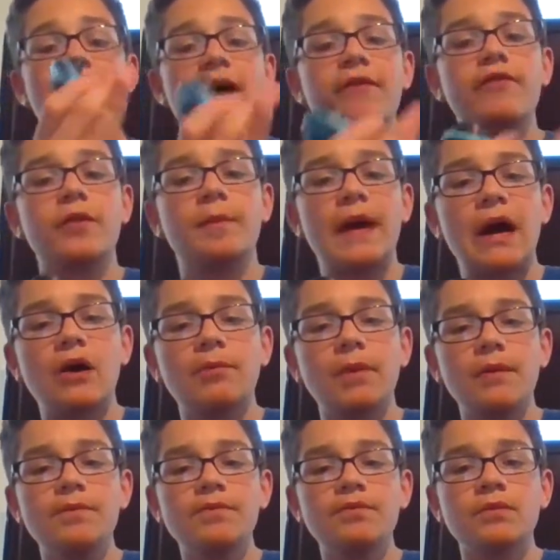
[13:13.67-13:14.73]
have the power
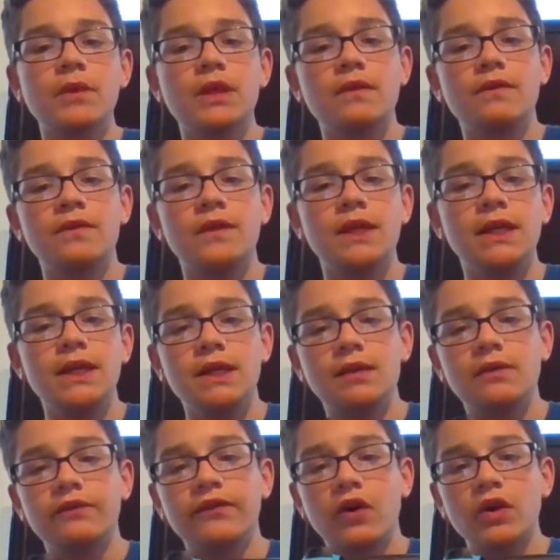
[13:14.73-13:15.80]
button,
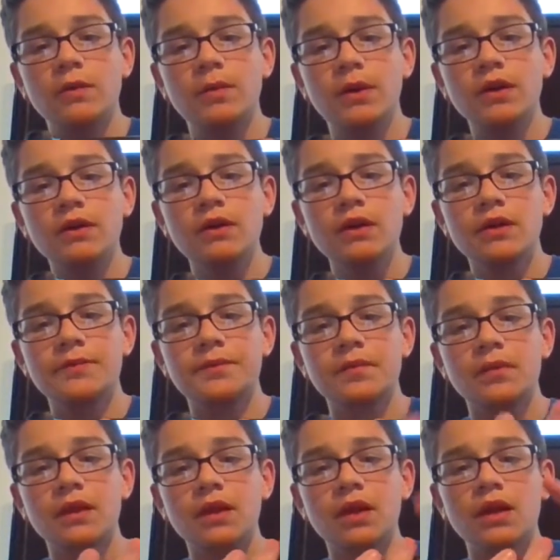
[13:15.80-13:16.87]
the volume button,
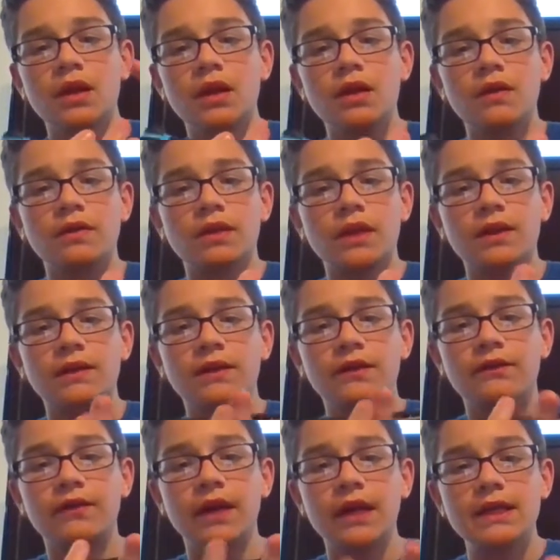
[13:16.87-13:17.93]

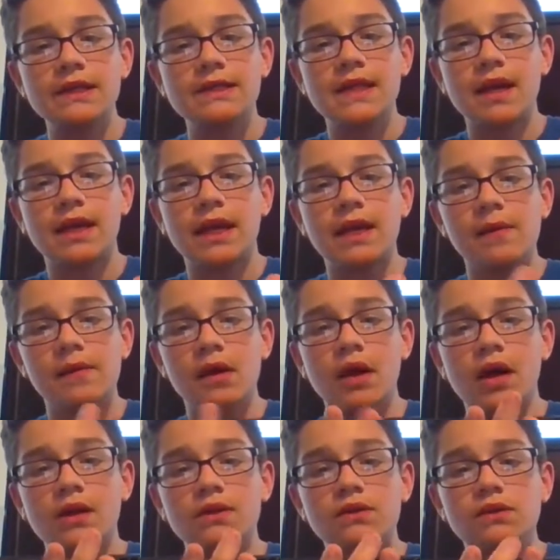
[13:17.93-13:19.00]
the fans that keep the
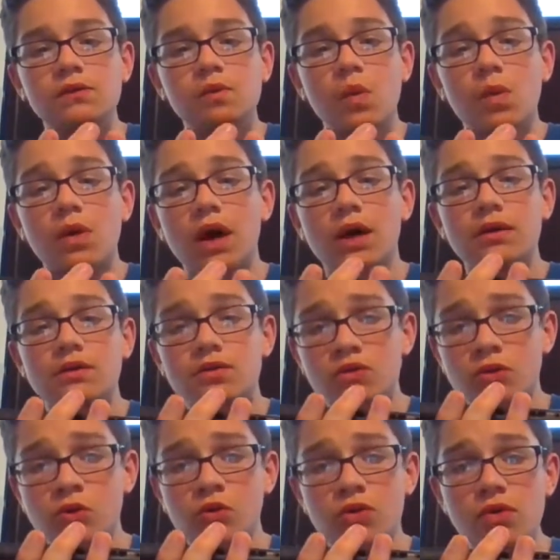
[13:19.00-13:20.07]
console
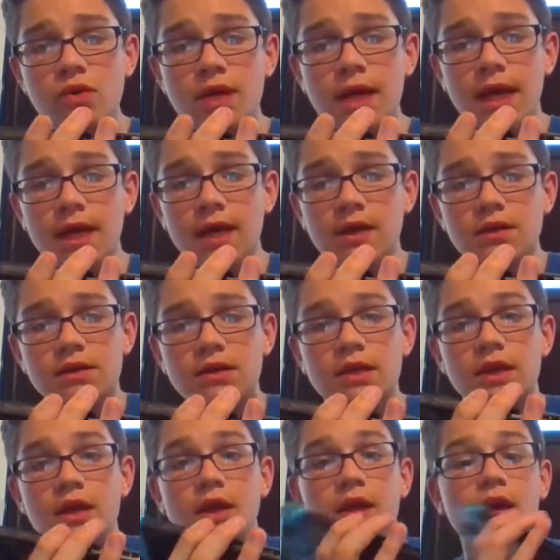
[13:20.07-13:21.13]
cool, and
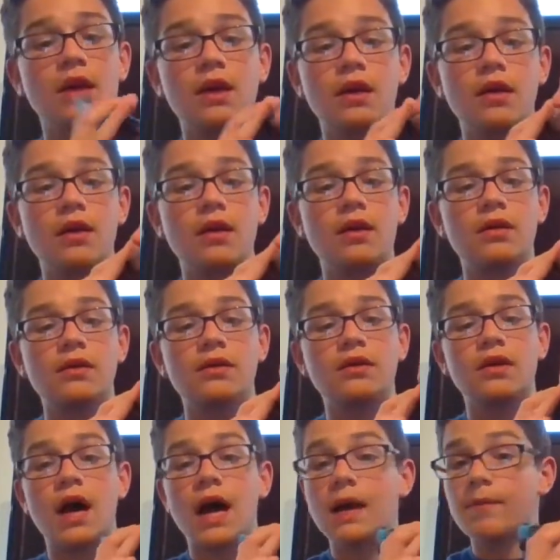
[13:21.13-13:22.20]

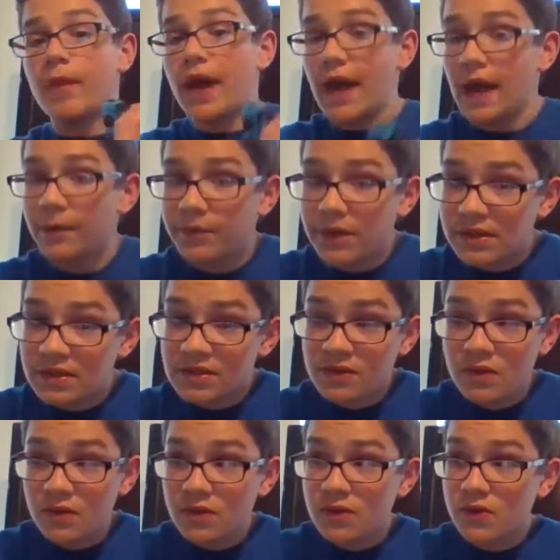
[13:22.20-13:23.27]
I'm happy
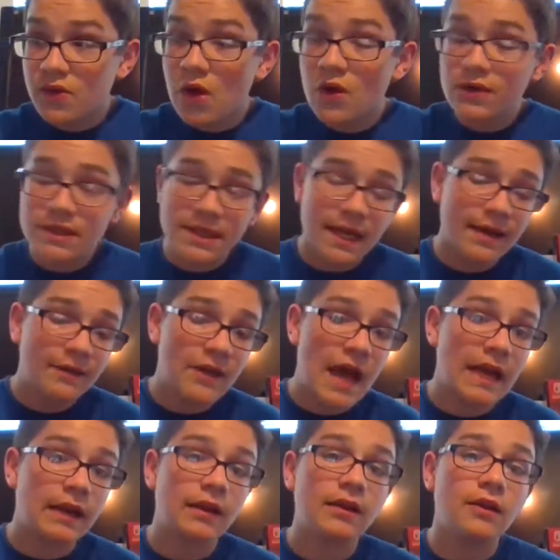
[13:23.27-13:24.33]
to say
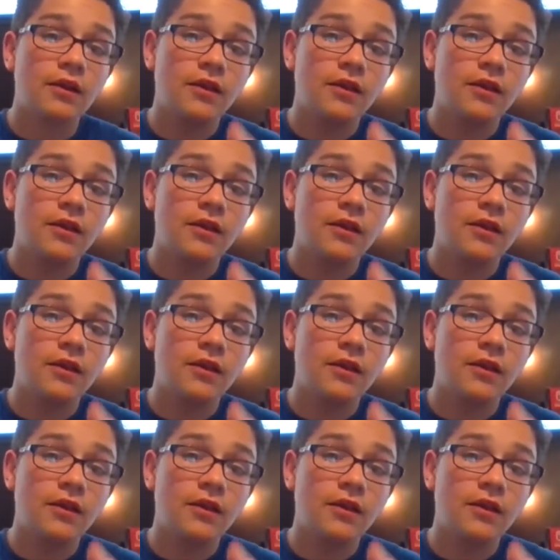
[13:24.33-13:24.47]
that